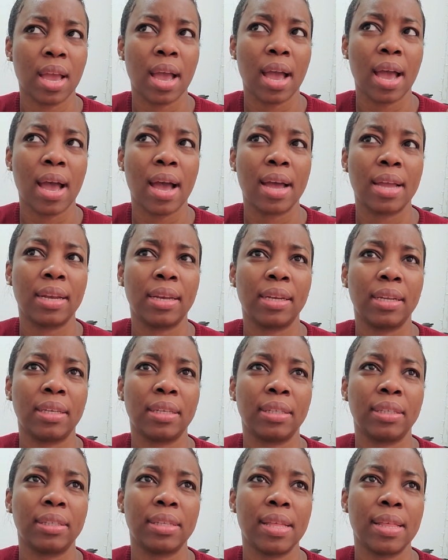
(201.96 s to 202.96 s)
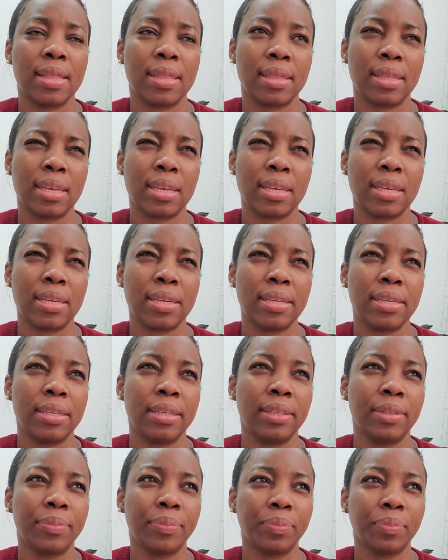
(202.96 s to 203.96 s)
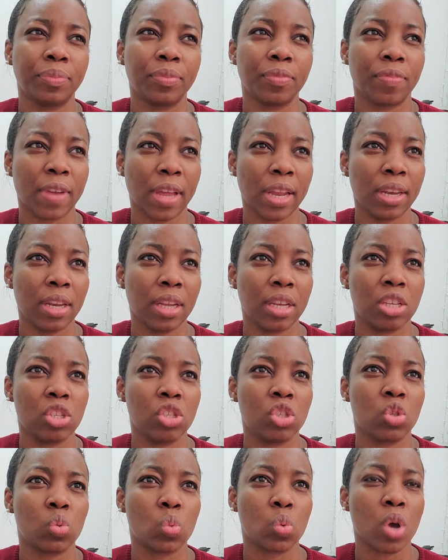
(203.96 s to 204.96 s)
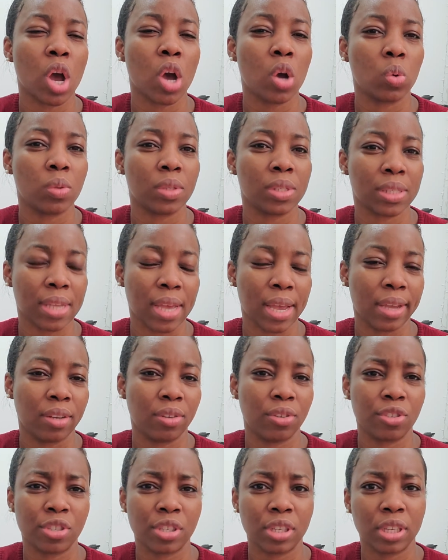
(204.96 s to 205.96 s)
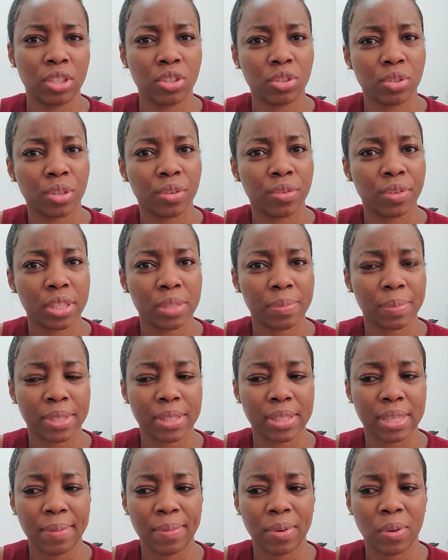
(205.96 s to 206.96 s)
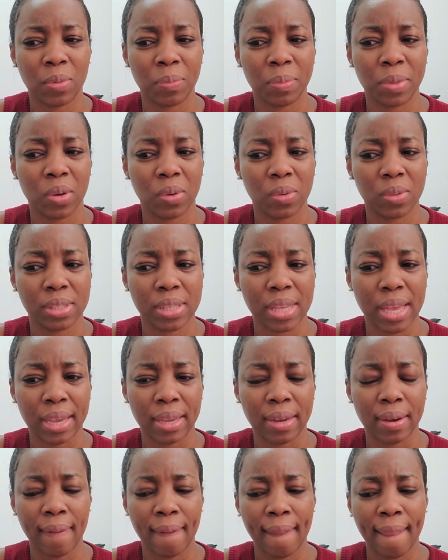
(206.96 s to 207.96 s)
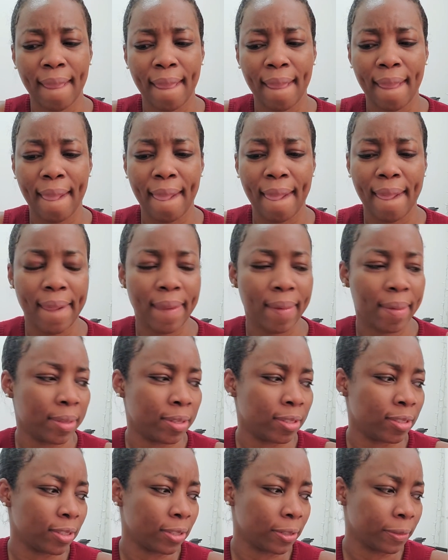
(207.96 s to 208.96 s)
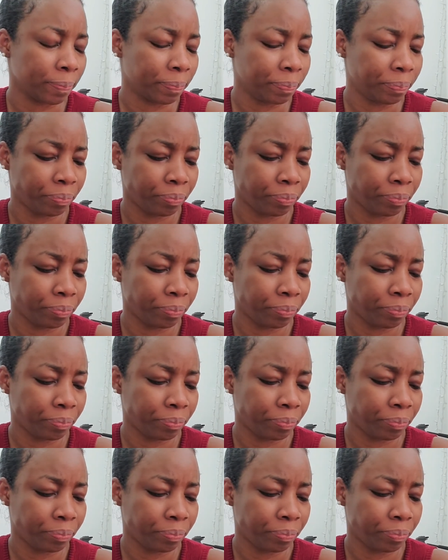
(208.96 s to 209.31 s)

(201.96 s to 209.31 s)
and the vendors were outside usually during christmas time they would be outside and um,